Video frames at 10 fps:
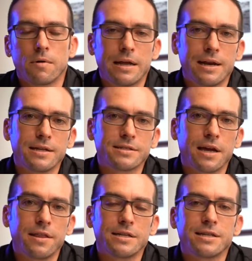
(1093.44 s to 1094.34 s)
let's
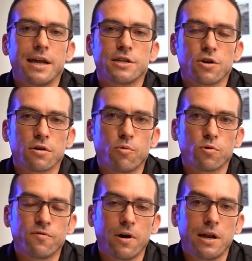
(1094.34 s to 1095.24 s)
say there's a headshot
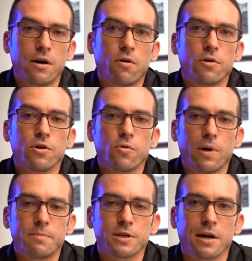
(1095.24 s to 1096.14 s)
portfolio on your
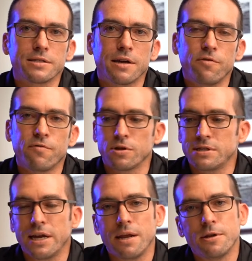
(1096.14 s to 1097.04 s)
website. If you've got
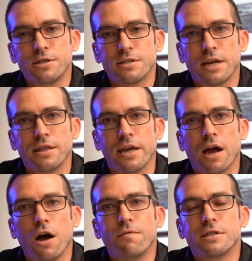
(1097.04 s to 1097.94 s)
10 images in there,
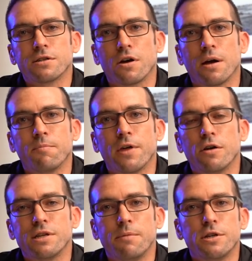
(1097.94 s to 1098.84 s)
over time,
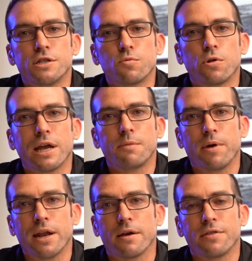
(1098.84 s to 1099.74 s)
those images will get
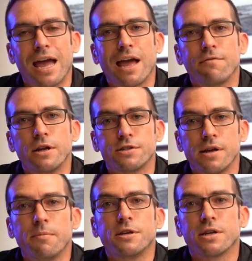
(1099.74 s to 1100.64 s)
better. The average
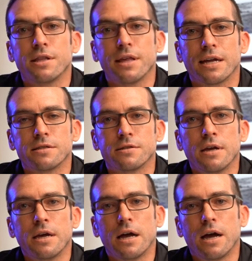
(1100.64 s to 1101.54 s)
image in
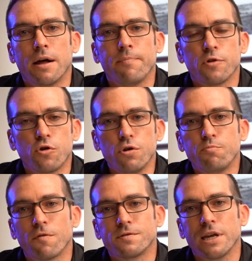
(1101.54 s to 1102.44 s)
that group
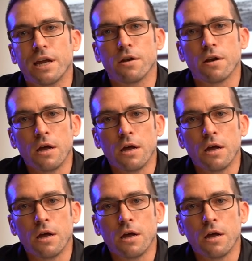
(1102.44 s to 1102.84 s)
of 10